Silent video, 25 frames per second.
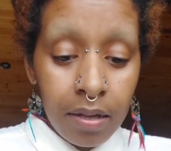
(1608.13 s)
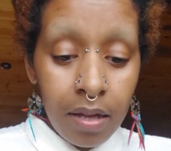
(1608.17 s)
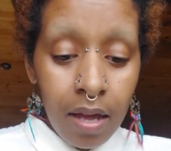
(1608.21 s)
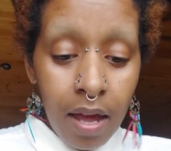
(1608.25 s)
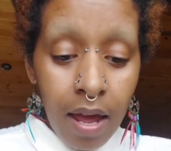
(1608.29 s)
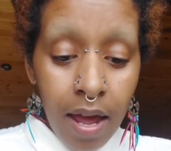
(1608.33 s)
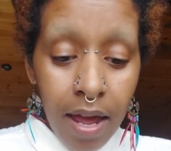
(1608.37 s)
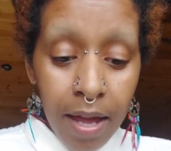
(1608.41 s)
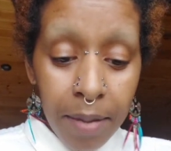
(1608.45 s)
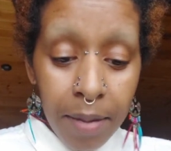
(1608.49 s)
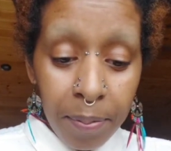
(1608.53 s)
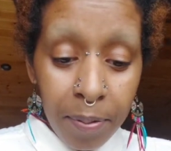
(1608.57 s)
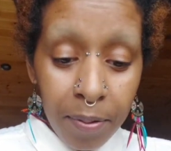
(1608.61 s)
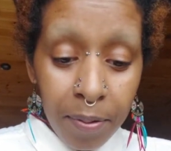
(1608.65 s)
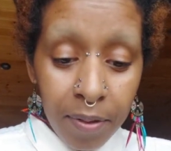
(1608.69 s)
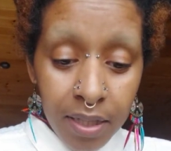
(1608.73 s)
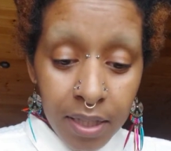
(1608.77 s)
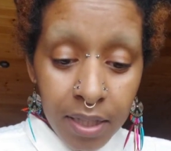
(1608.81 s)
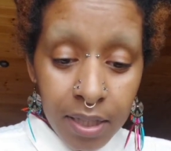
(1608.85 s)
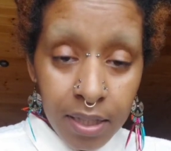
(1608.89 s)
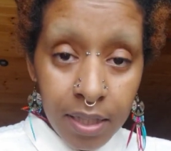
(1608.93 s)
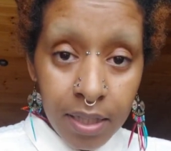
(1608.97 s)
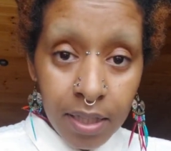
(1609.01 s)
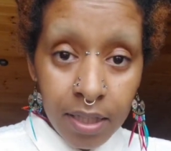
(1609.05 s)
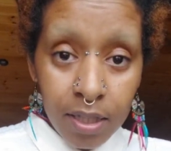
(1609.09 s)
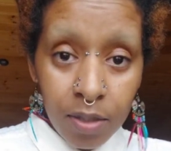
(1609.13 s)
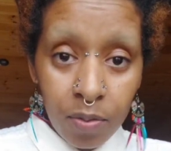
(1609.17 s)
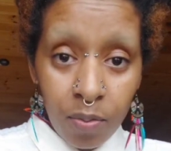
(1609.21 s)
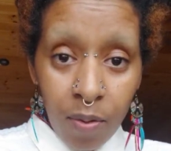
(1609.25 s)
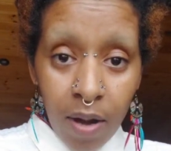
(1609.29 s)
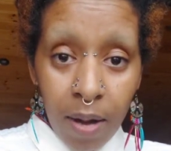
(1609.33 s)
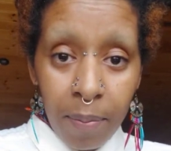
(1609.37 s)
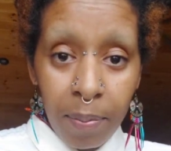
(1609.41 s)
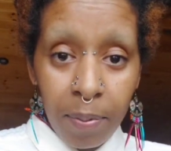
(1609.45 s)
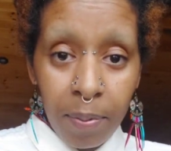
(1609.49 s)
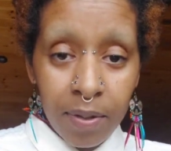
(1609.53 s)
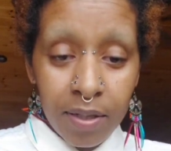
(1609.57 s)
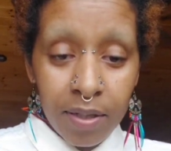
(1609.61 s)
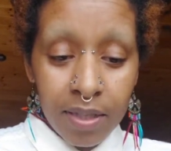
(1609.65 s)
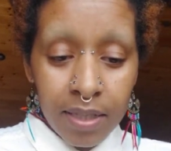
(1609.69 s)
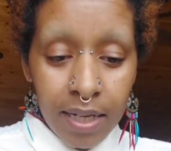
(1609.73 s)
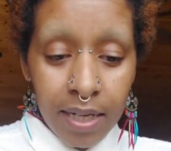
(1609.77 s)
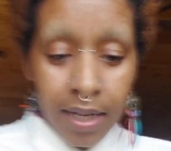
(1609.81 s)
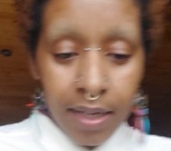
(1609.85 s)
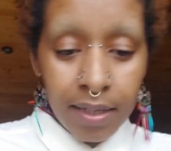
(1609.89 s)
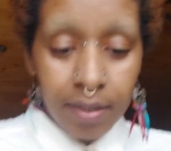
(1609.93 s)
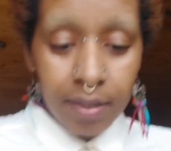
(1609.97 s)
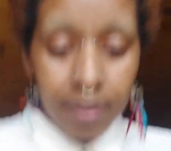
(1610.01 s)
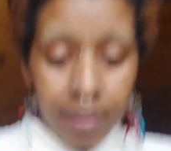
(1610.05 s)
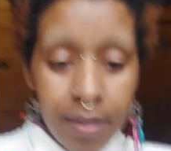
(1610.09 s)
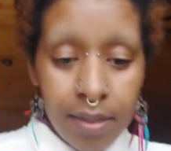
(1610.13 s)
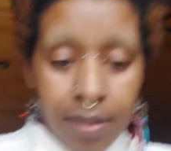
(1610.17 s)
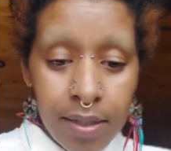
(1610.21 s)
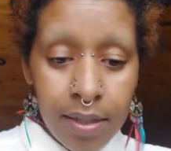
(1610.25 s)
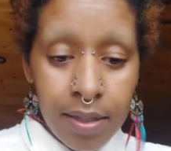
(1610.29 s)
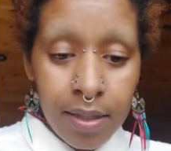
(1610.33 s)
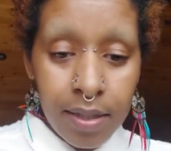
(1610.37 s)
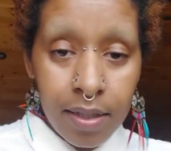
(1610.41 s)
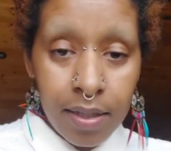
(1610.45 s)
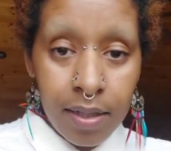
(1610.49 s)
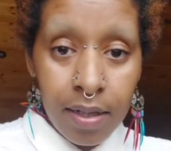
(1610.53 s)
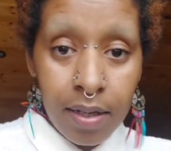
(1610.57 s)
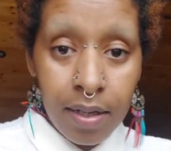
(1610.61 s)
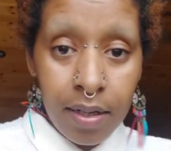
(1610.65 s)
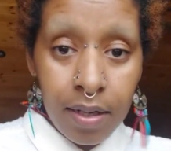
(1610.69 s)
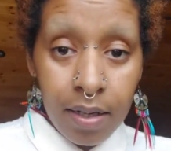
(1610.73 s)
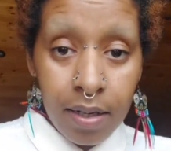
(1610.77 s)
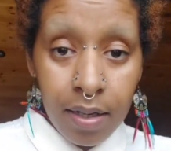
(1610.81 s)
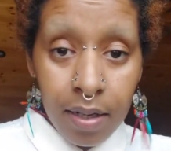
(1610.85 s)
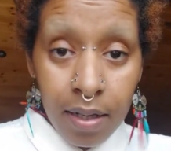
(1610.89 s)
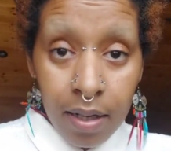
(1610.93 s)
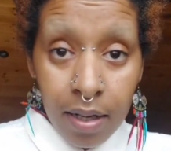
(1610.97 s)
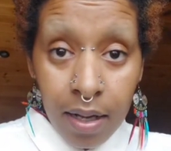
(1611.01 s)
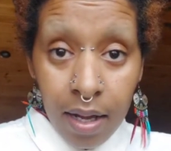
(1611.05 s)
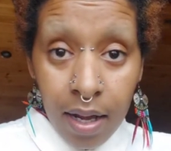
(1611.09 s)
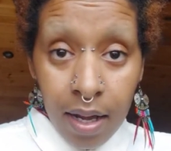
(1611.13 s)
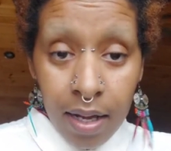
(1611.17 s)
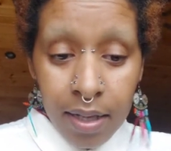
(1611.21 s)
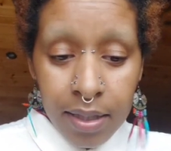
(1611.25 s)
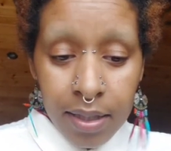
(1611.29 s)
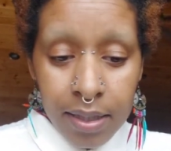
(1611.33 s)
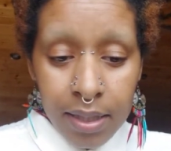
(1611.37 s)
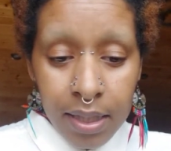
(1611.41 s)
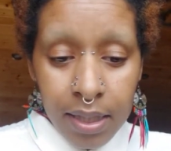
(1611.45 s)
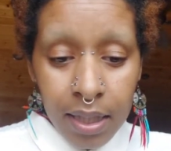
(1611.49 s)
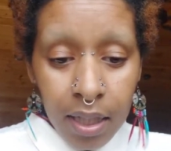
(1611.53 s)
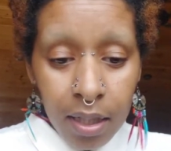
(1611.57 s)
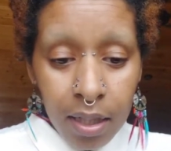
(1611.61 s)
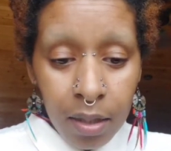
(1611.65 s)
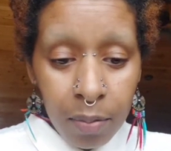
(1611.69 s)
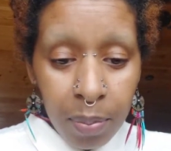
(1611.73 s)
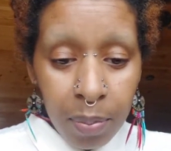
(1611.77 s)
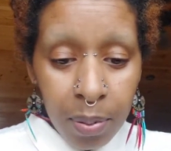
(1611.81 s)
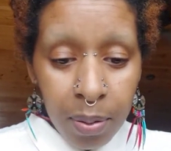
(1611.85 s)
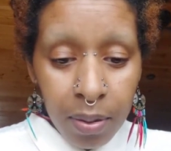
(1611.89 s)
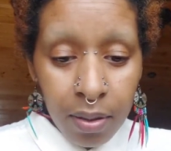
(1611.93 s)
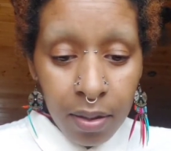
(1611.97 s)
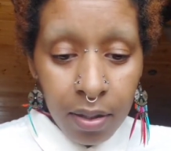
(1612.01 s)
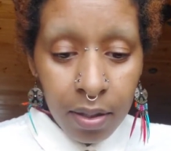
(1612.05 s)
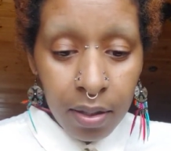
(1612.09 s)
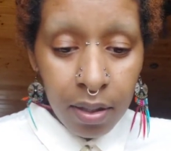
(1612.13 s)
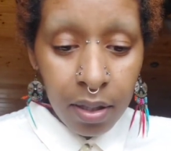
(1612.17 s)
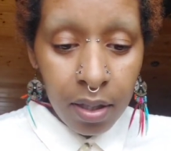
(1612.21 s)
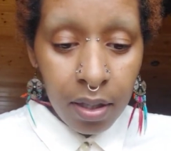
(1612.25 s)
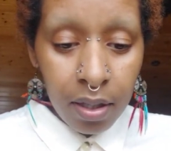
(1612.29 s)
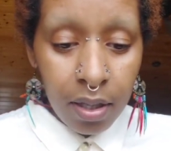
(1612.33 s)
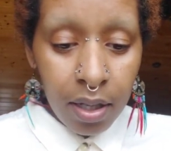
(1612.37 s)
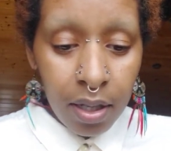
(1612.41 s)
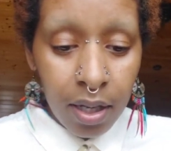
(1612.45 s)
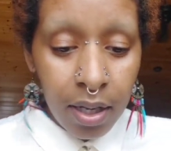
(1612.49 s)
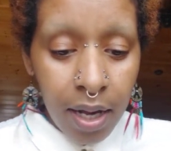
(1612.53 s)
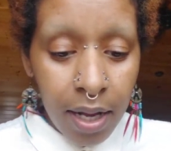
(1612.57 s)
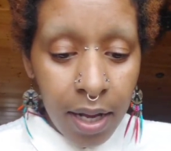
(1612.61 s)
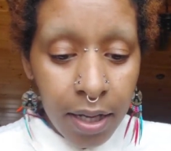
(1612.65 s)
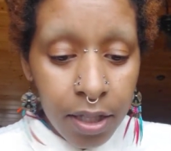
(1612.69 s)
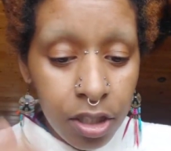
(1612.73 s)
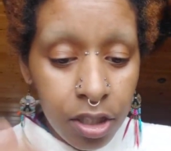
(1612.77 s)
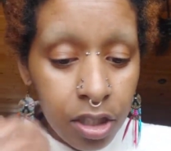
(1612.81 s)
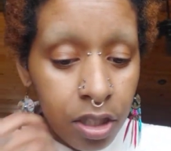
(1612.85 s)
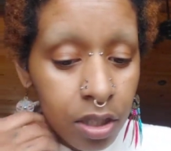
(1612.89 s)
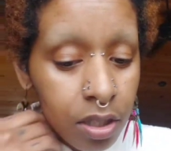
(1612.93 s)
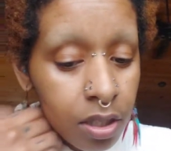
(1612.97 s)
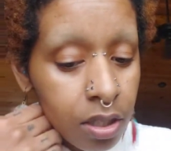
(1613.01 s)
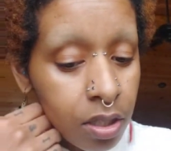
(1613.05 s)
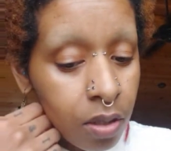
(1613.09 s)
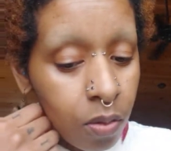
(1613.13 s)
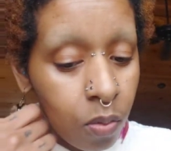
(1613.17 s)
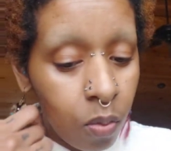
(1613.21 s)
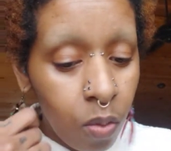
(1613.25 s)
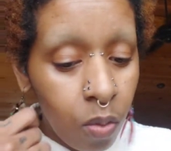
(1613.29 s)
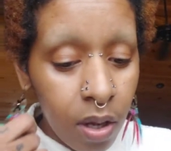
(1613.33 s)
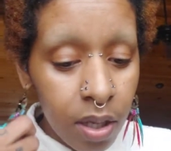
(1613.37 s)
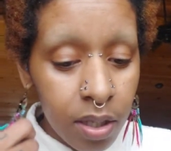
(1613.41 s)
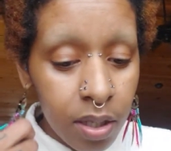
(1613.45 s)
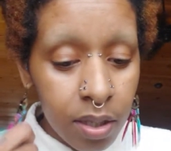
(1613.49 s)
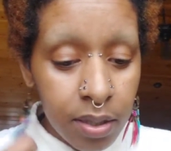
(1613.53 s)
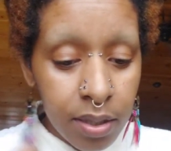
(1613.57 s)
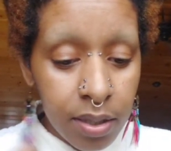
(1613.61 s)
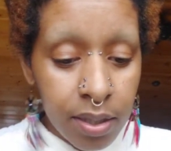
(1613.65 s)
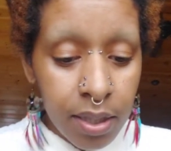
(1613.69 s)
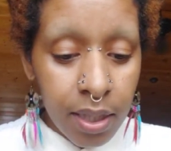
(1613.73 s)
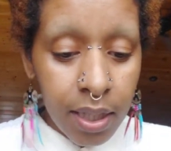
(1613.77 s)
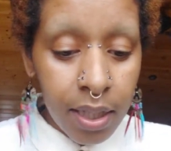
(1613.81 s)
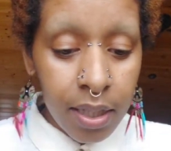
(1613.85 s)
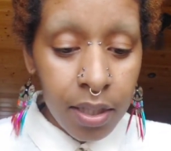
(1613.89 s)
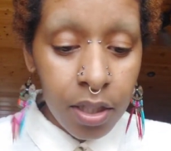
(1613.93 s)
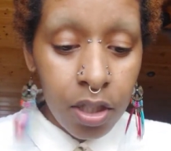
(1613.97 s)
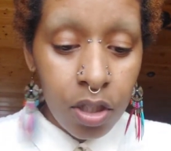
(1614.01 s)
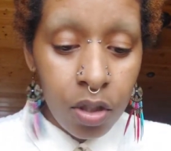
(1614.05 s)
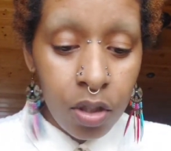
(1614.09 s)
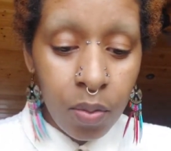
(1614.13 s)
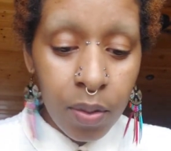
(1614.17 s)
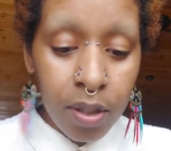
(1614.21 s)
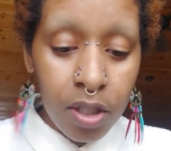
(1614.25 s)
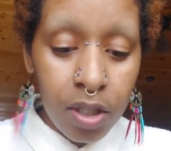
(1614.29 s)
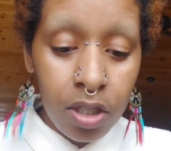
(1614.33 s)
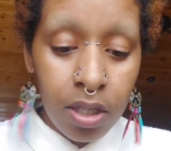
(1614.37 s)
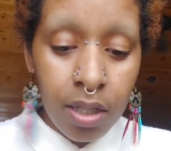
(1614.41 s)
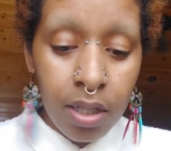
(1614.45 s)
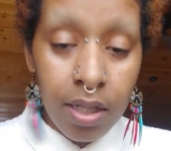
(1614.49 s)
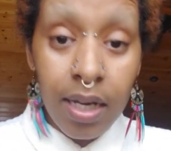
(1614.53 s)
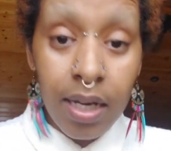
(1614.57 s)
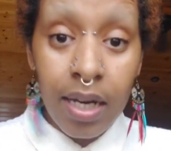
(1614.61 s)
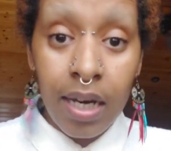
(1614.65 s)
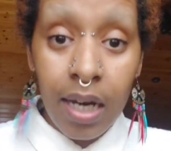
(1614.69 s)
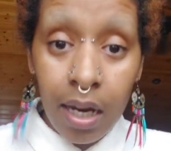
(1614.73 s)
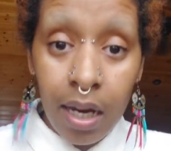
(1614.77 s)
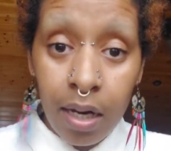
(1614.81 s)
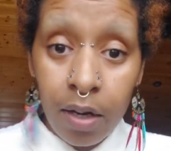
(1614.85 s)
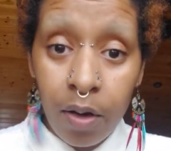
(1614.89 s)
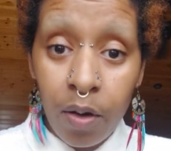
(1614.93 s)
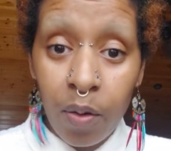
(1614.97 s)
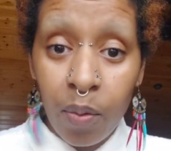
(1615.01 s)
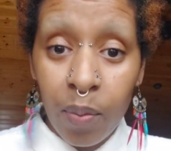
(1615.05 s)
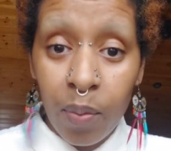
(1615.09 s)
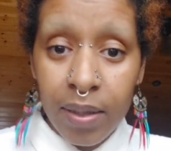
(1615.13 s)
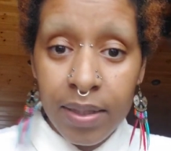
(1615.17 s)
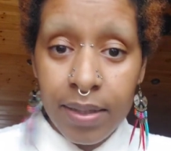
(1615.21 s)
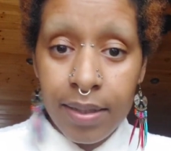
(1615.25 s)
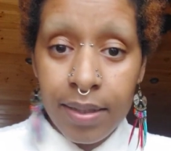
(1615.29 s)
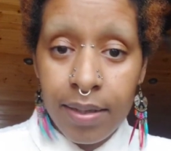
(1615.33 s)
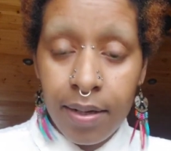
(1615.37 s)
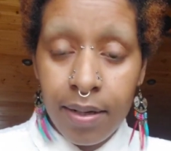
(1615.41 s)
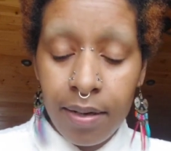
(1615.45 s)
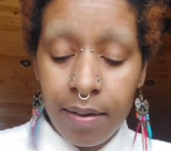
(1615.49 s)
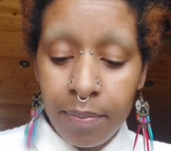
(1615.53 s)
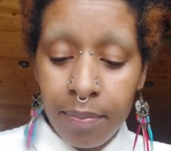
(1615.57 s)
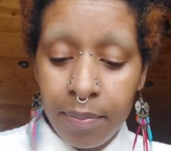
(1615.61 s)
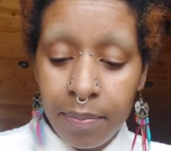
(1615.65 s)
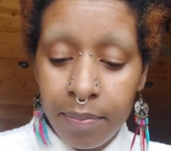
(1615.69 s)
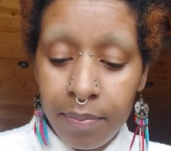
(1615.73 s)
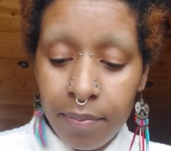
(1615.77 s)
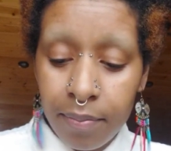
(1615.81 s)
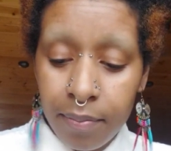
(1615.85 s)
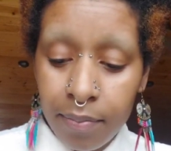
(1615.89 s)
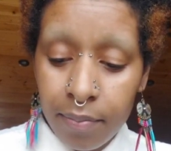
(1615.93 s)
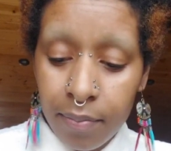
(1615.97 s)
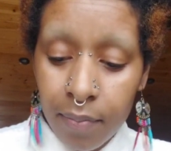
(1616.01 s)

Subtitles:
The High Priestess represents a deep connection to one's intuition and inner wisdom.